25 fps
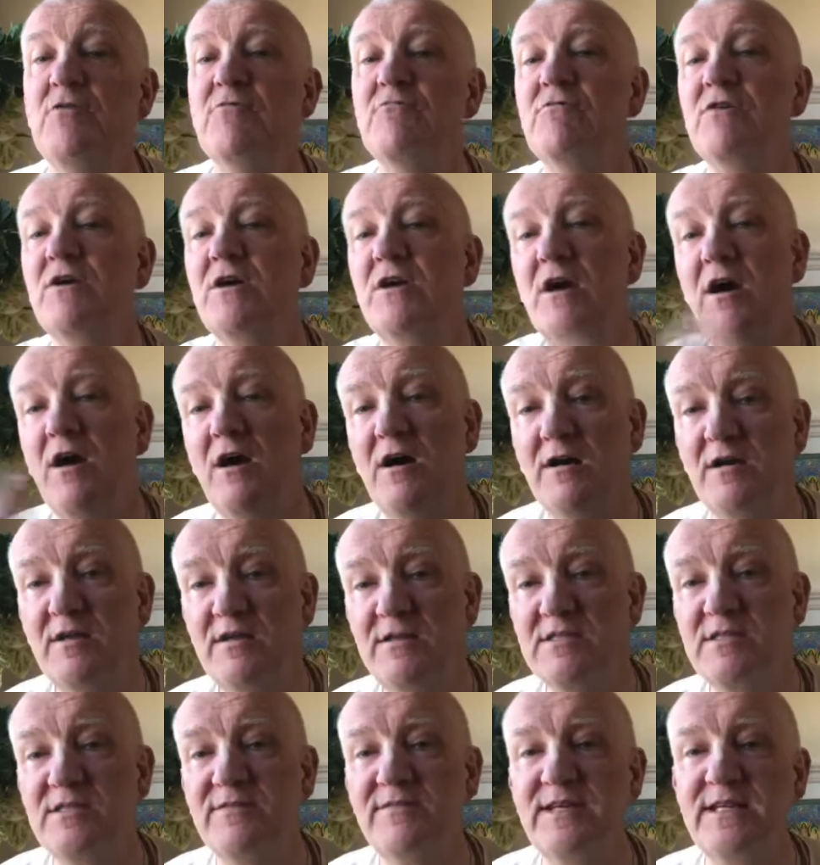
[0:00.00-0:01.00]

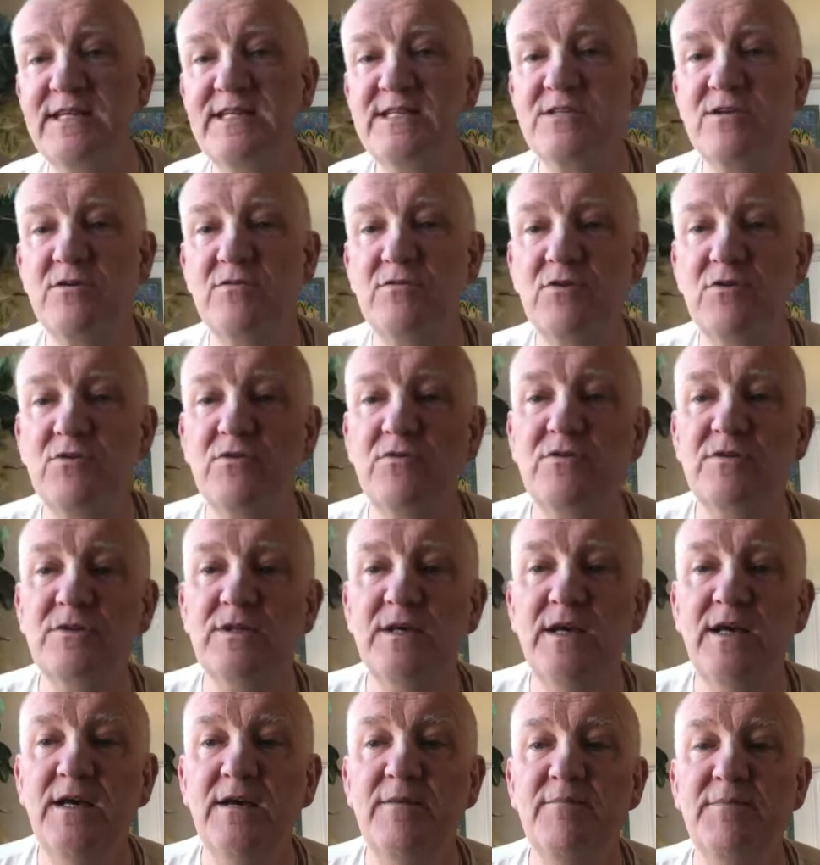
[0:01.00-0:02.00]
regardless of any so-called
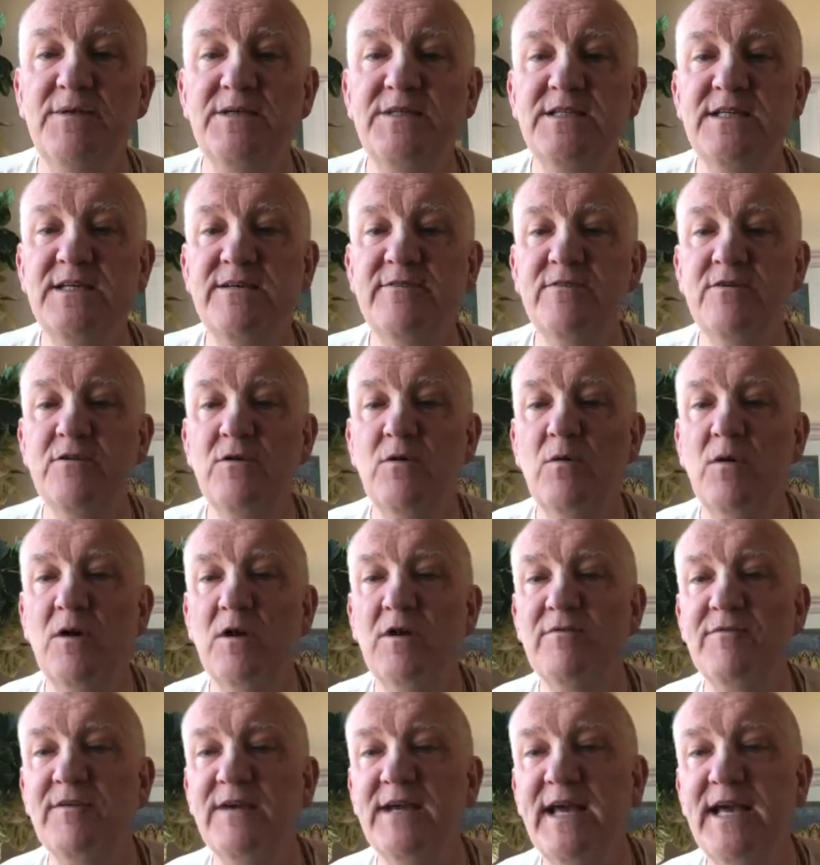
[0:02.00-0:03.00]
material
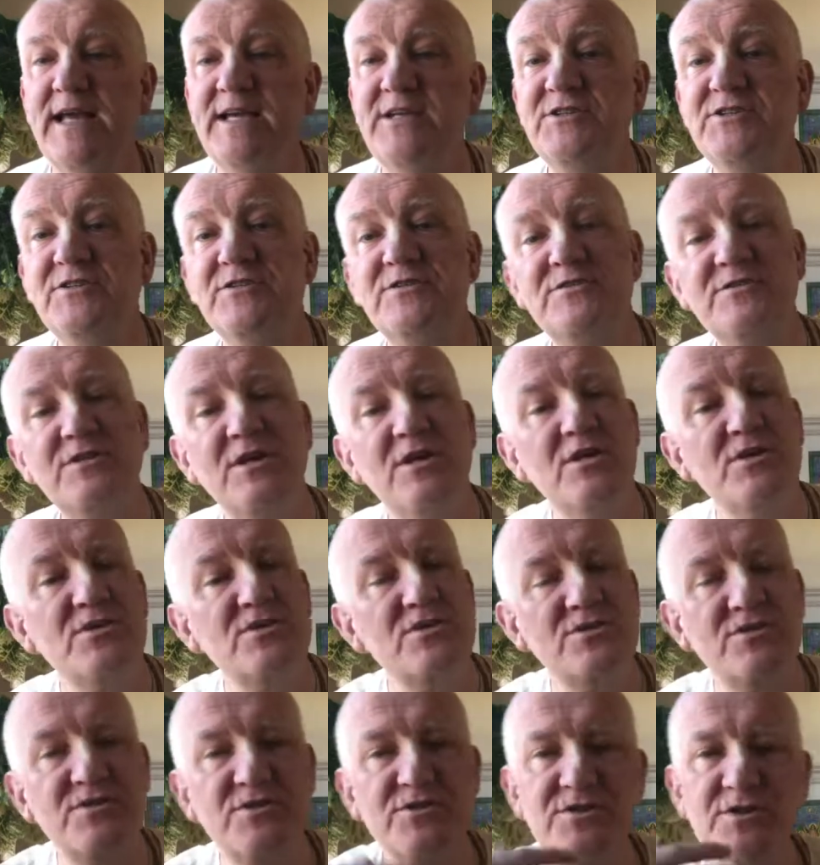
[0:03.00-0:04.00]
qualifications,
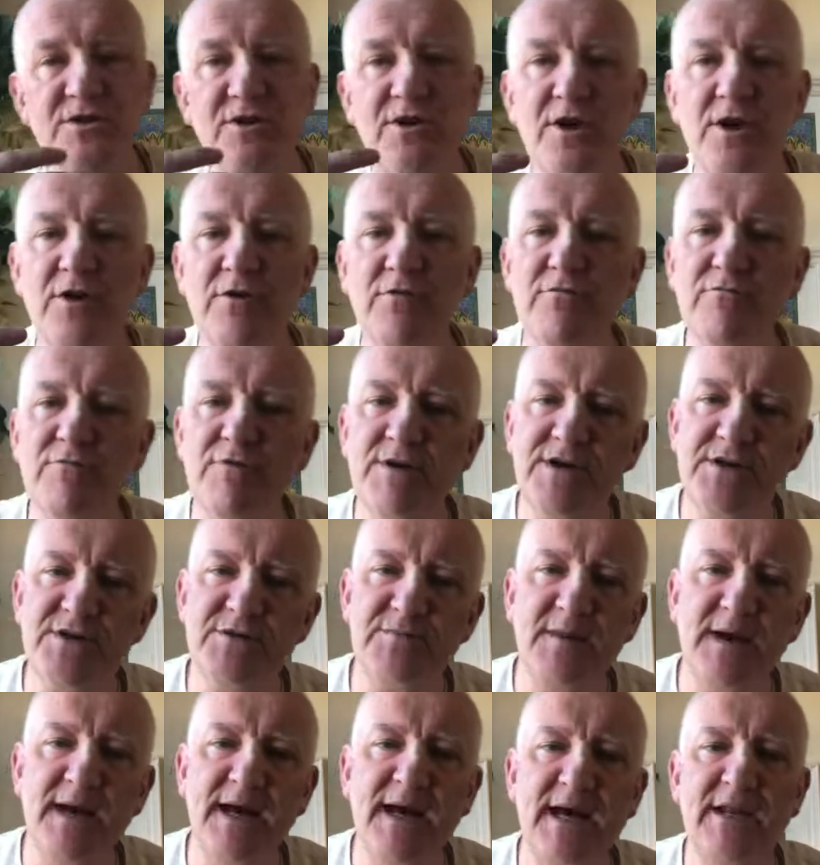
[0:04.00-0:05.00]
such as a
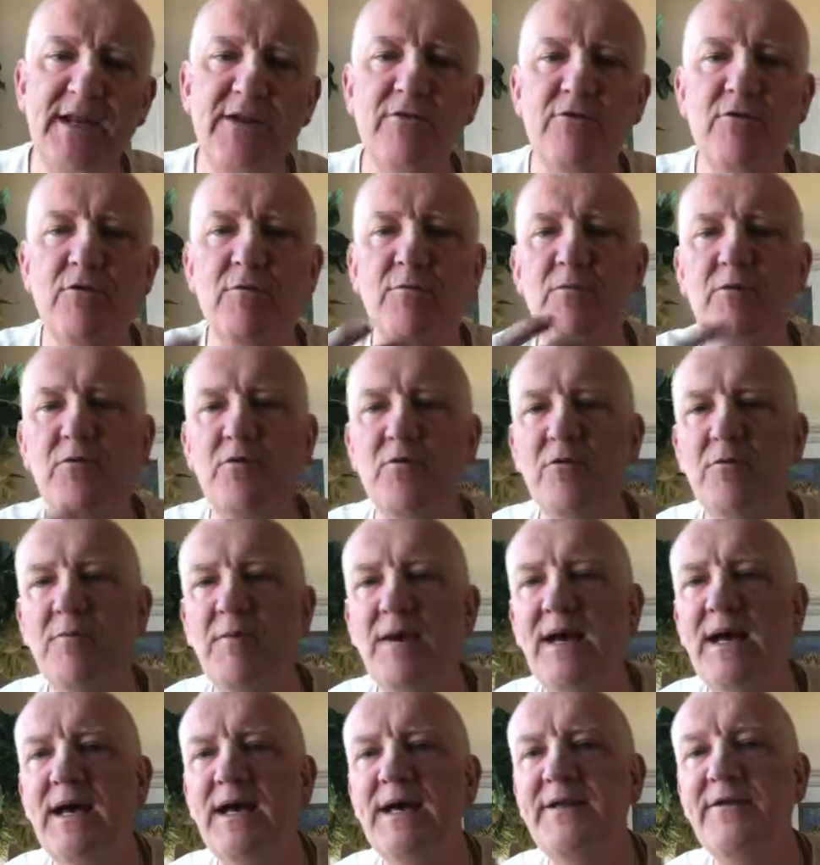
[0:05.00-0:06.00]
rich man or a poor
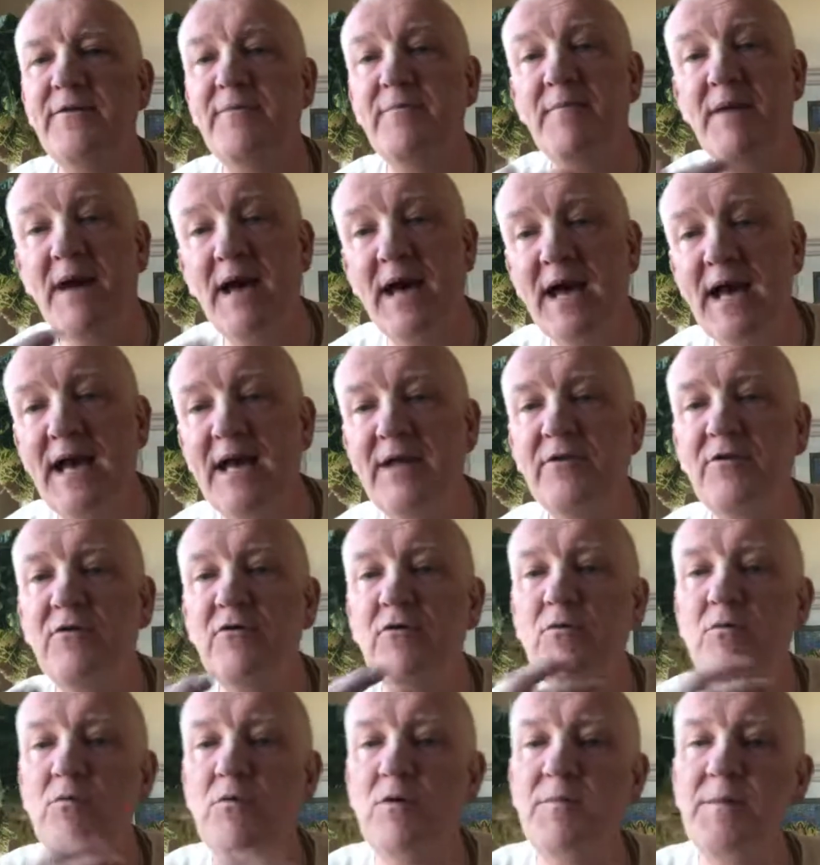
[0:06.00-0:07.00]
man, a man or
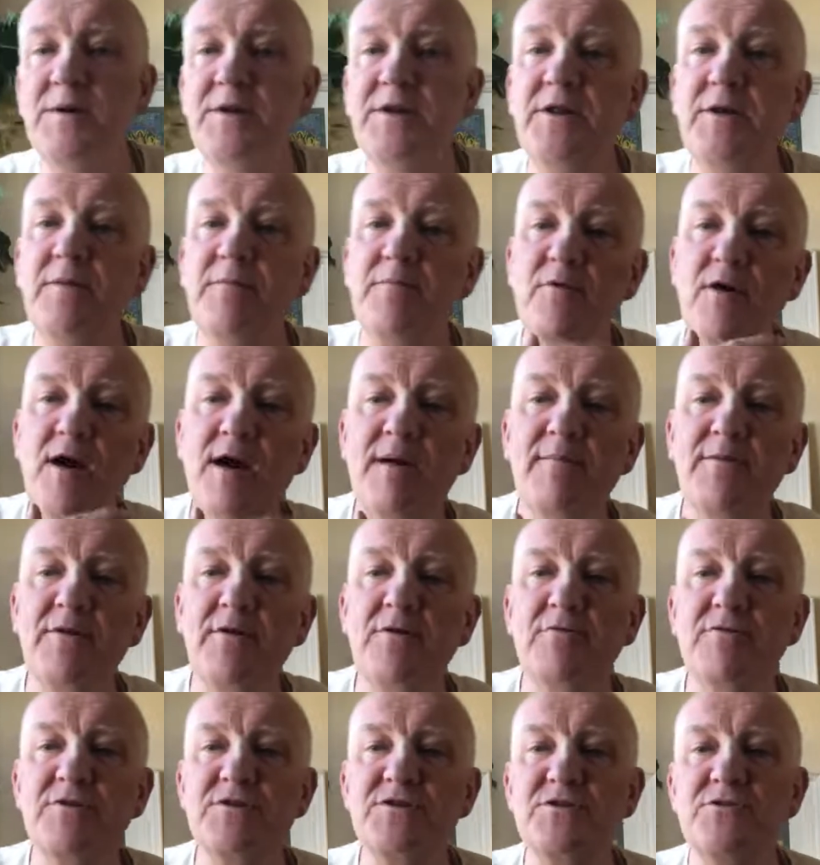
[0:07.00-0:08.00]
a woman, a brahman
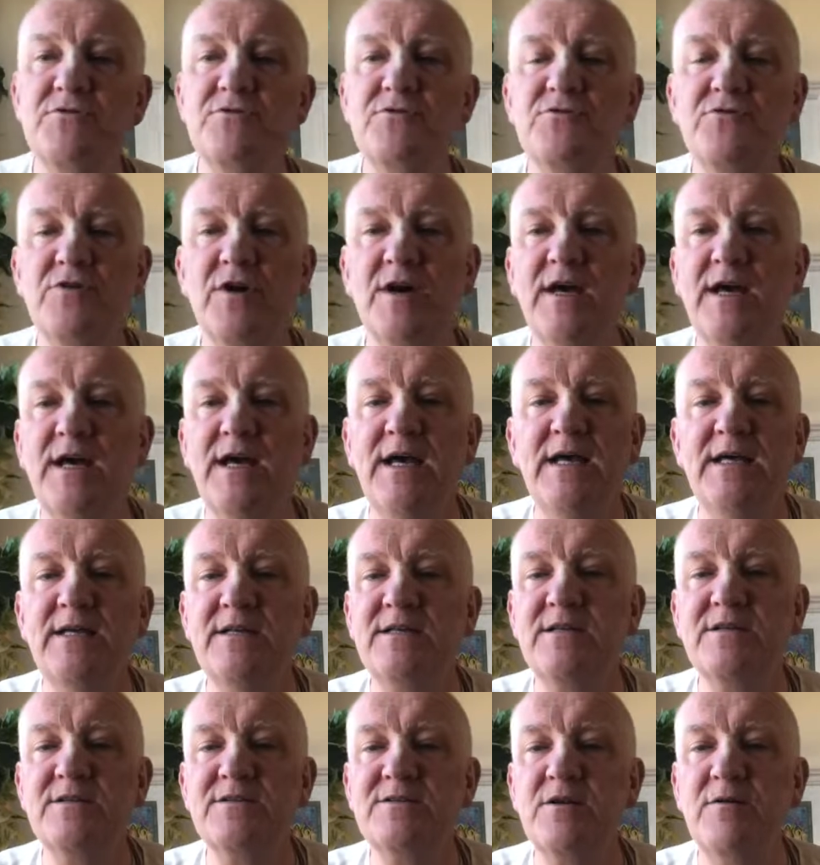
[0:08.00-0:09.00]
or a sudra. It
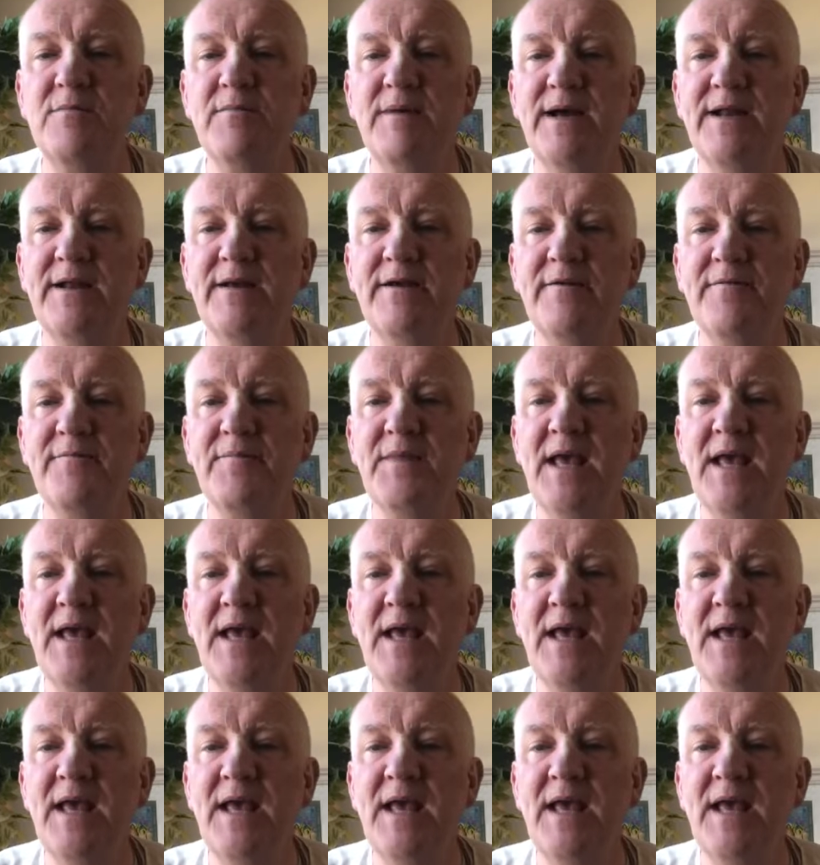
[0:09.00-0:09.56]
does not matter.